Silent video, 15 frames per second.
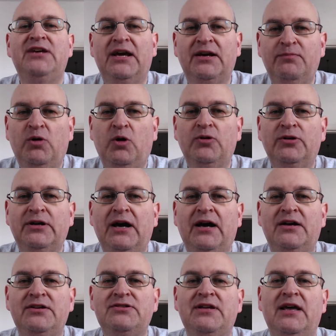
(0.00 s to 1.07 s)
Tech
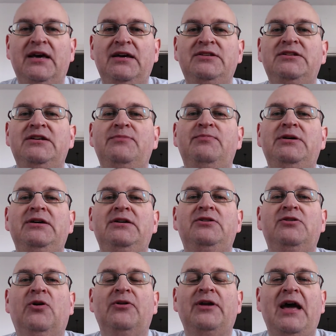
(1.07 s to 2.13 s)
Podcast,
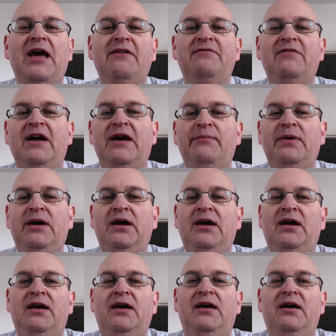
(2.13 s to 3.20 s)
ATP.fm.
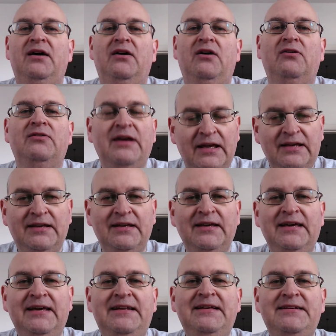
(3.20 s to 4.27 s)
Okay,
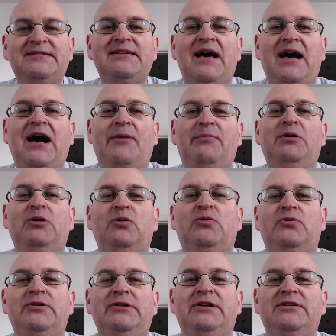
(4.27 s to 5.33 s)
it is Apple
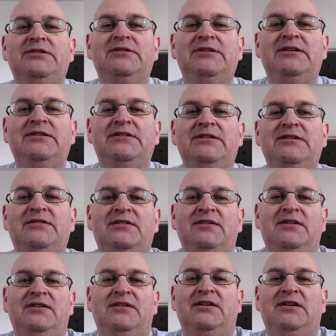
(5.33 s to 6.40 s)
orientated.
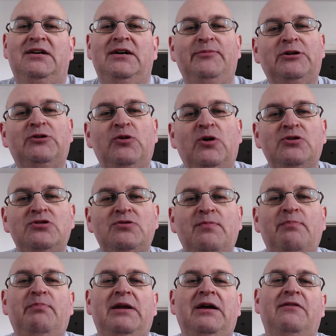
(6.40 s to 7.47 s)
I am a cross
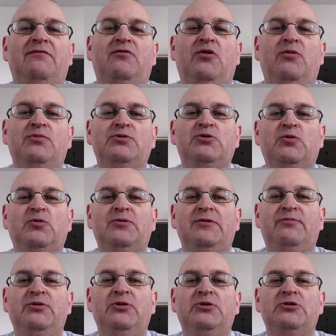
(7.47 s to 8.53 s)
platform sort of
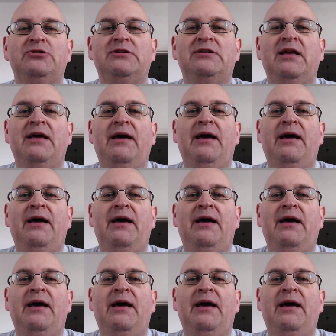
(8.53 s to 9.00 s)
person.